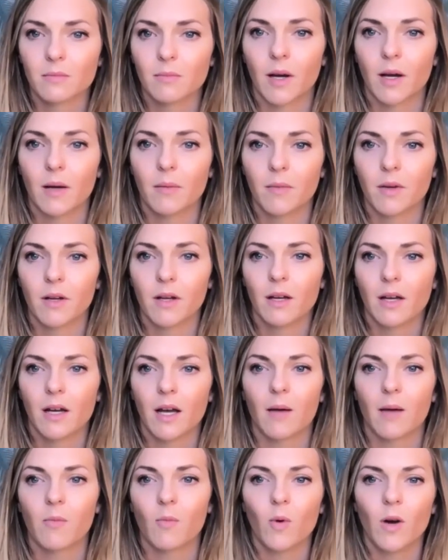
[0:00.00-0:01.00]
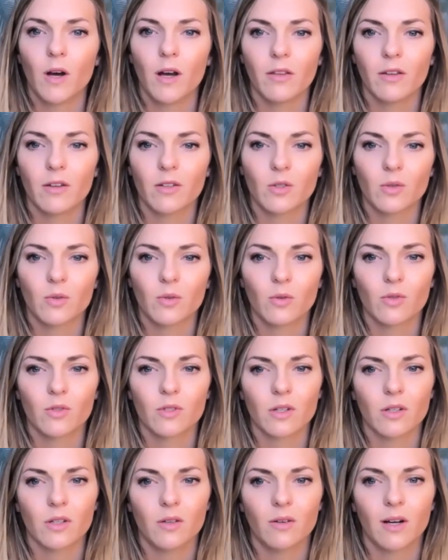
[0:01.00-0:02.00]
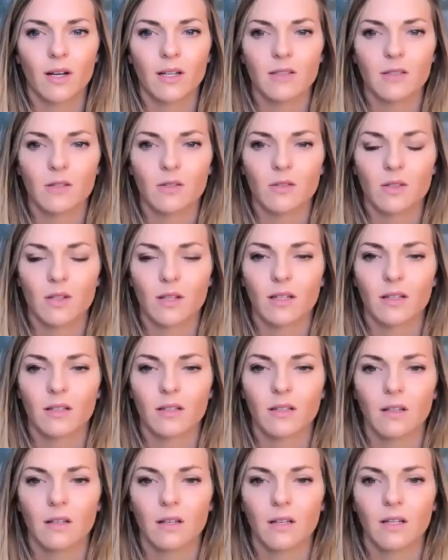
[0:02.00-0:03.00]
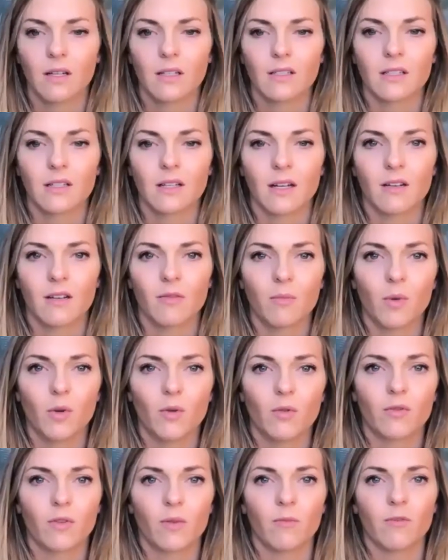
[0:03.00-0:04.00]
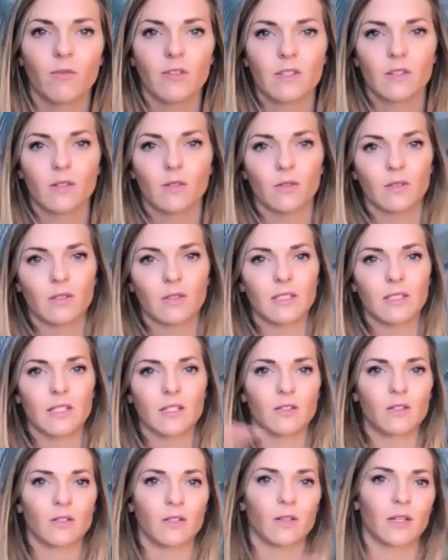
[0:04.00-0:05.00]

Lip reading: But what other tools are you guys using to kind of move from physical to digital?